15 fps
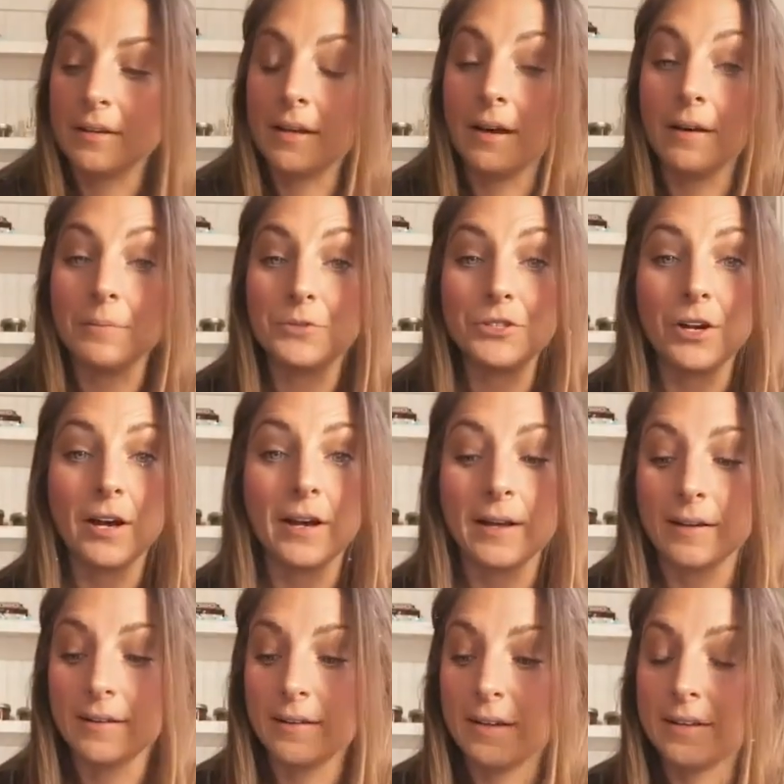Yeah, I'm
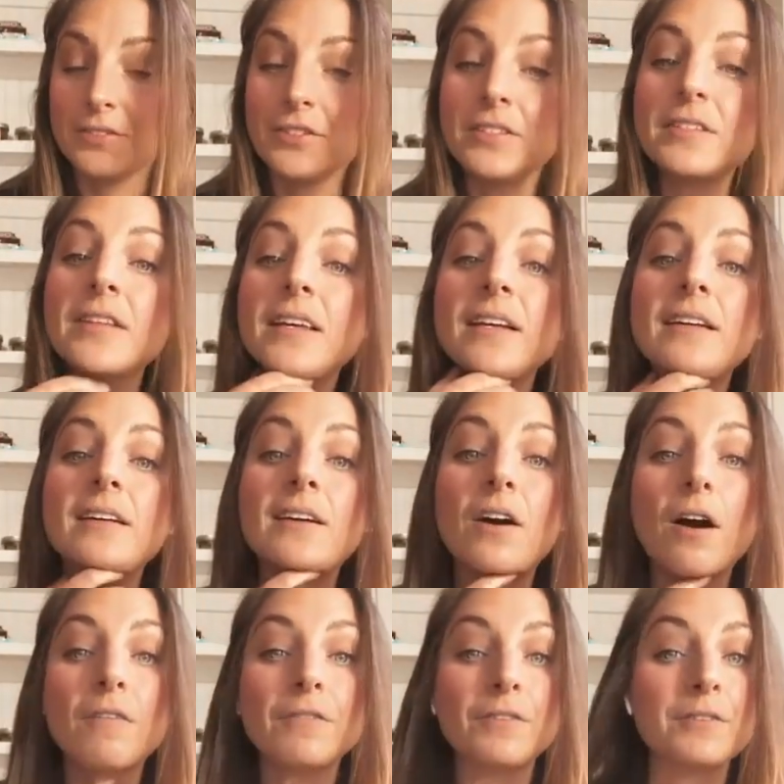trying. It just like
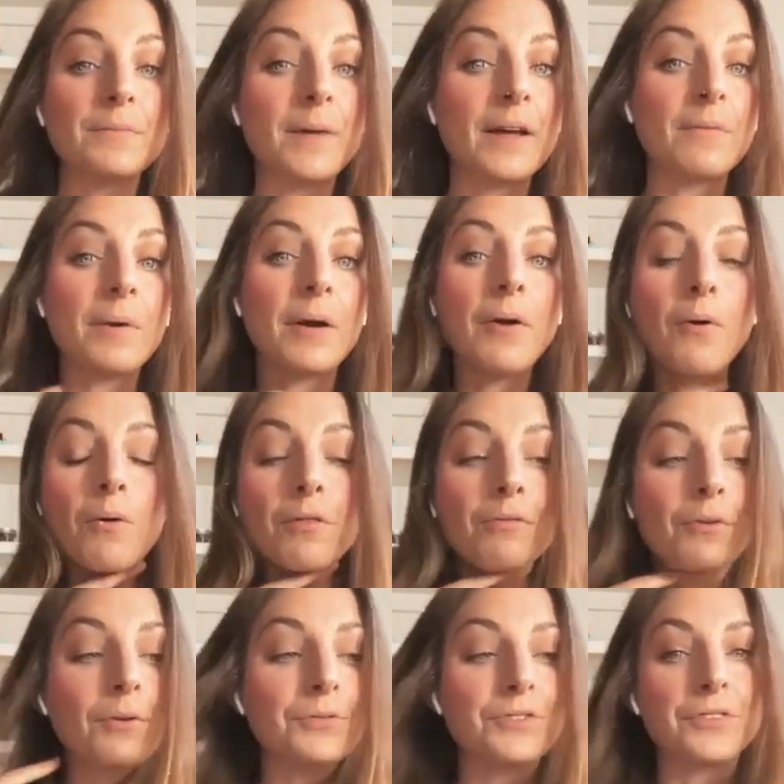covers my whole
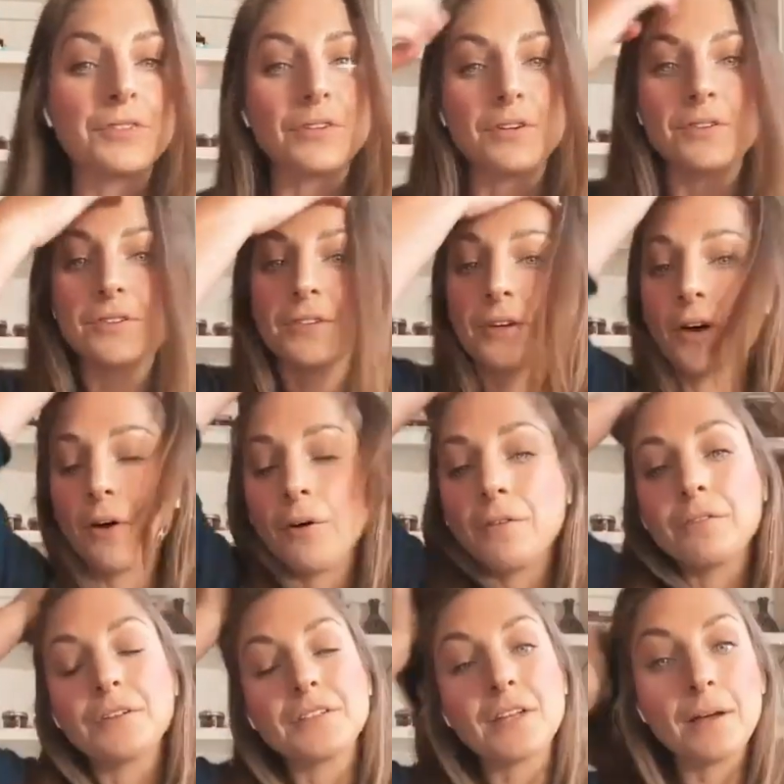throat just starts to go
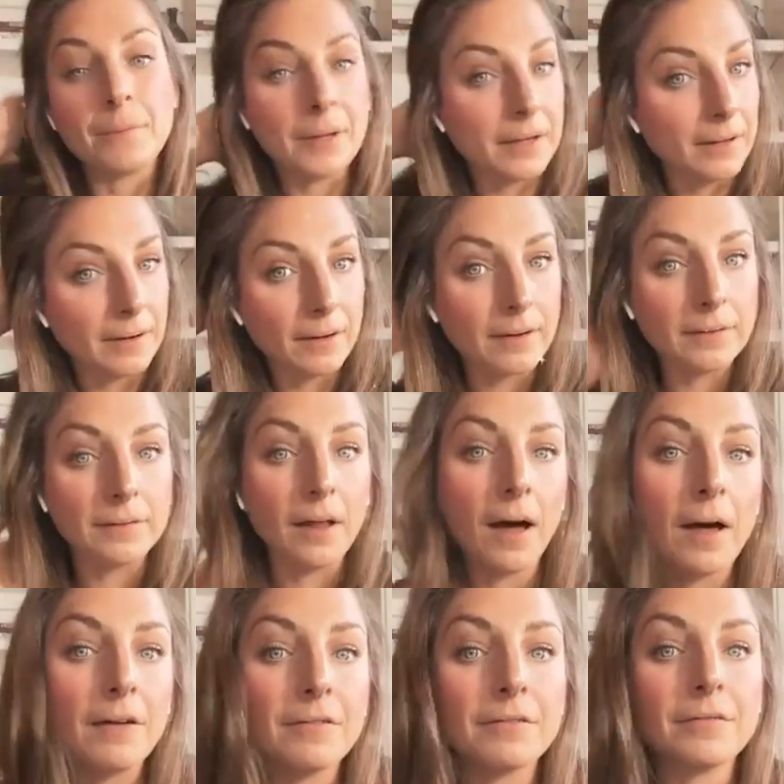every time I get on a
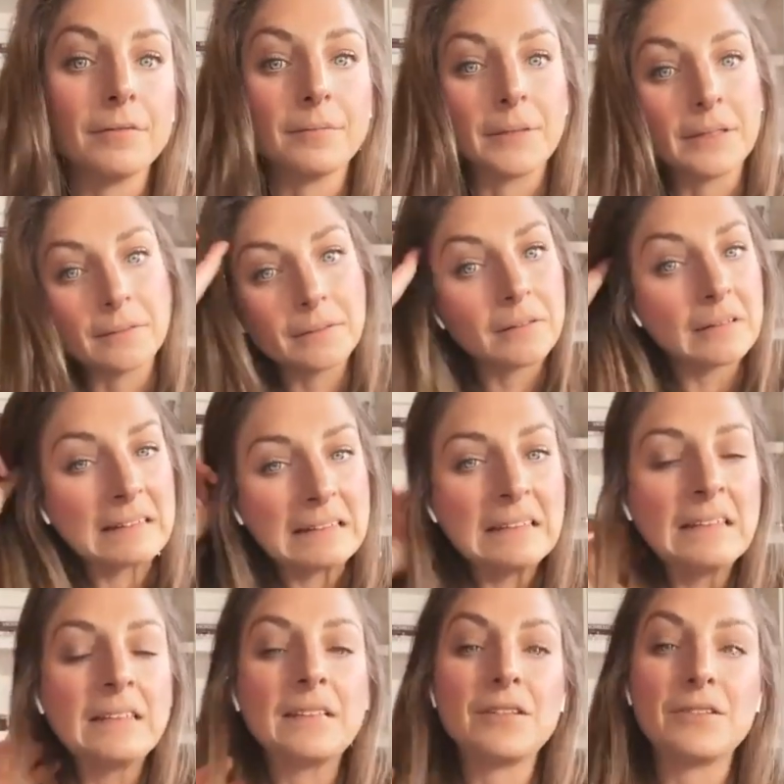live. I'm like
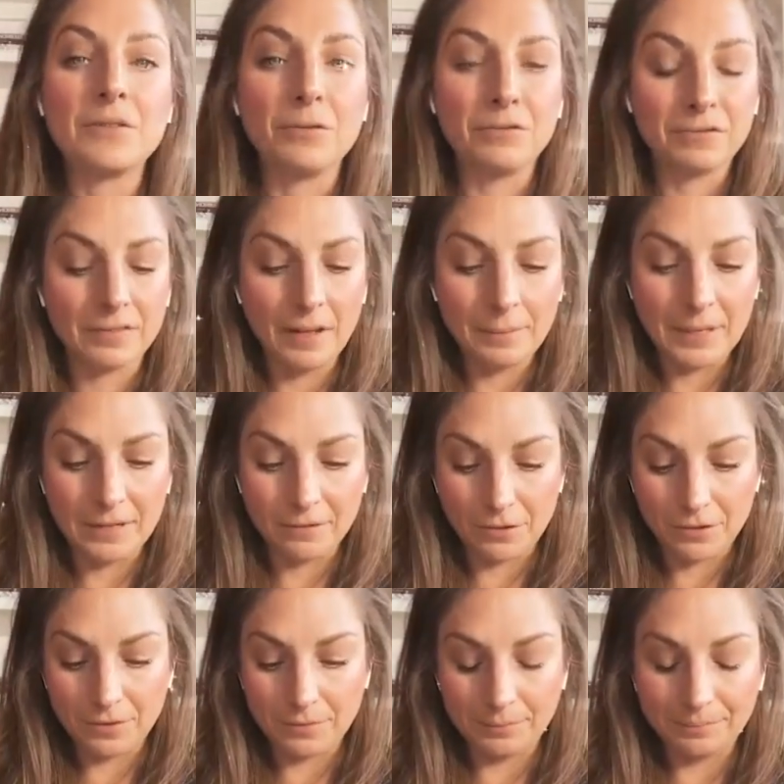so phlegmy
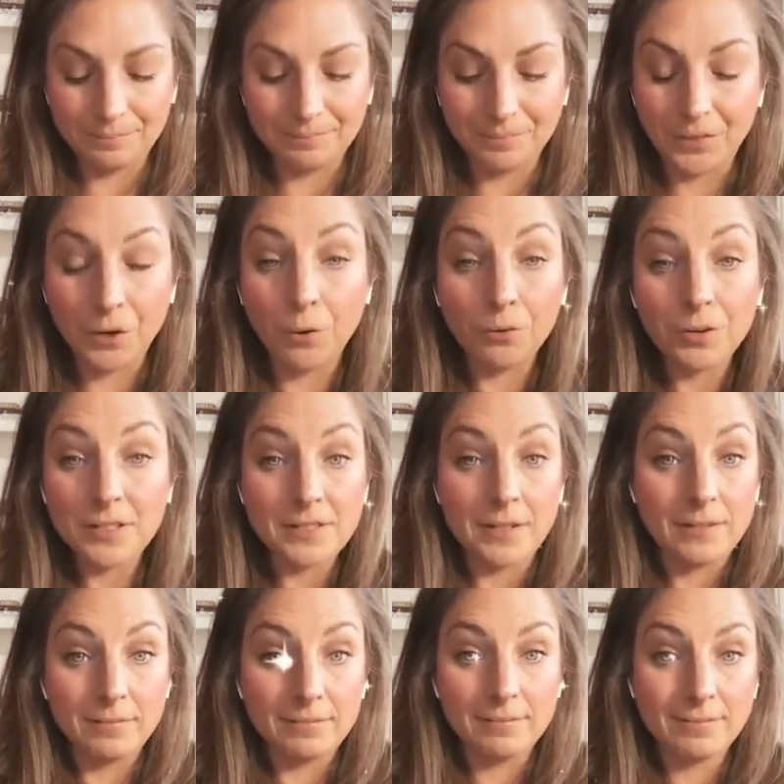for no
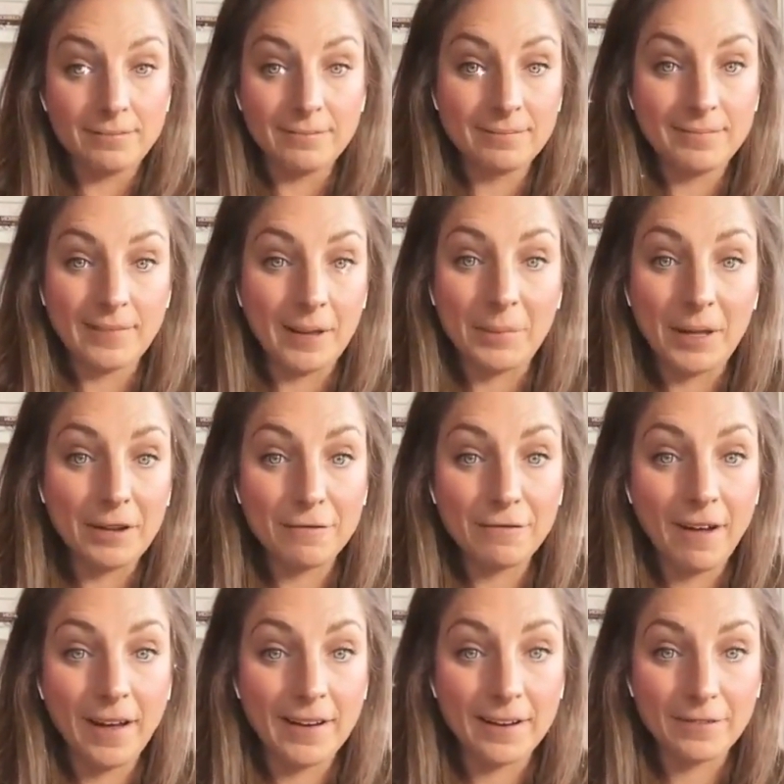reason. I'm like
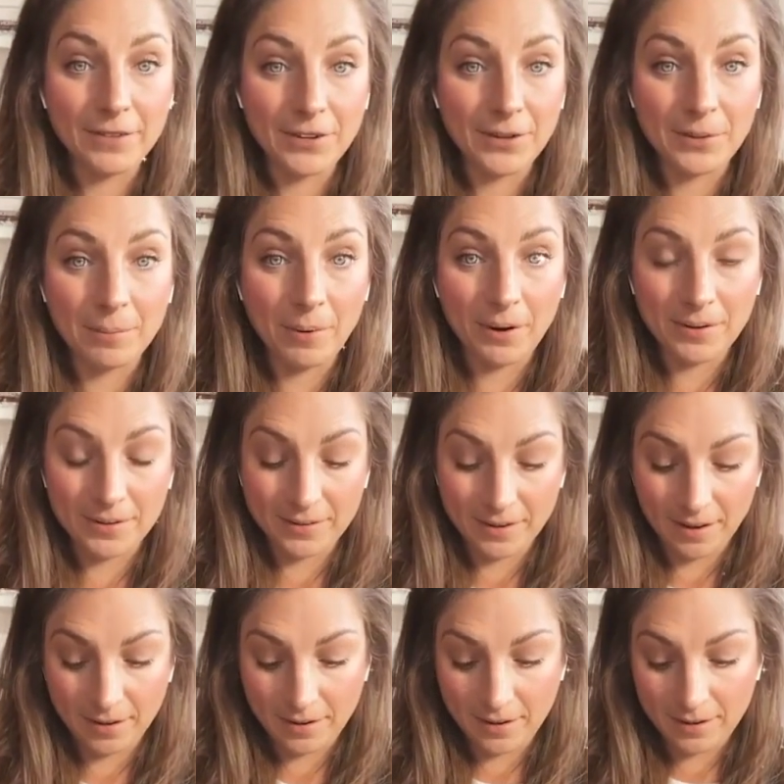fine every other part of the
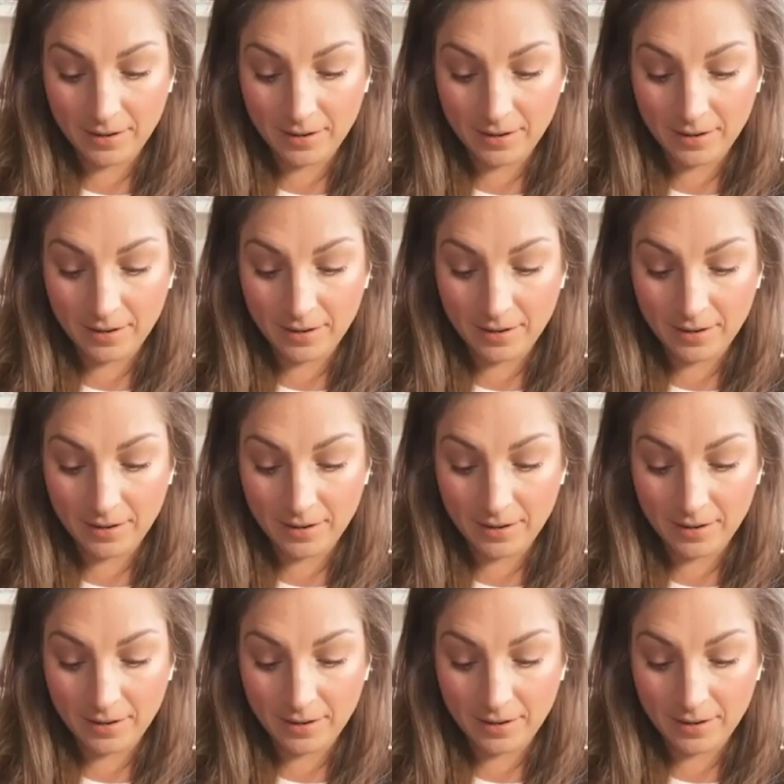day.